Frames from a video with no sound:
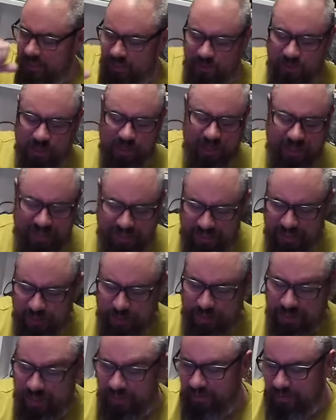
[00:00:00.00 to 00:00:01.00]
So the larger
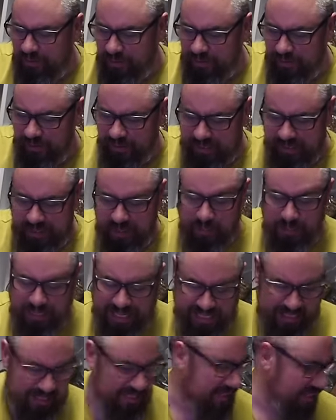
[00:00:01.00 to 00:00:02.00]
part of the order is the
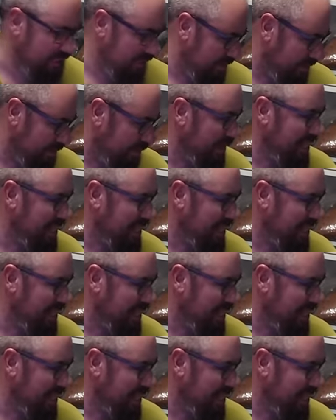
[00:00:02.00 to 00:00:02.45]
plants. The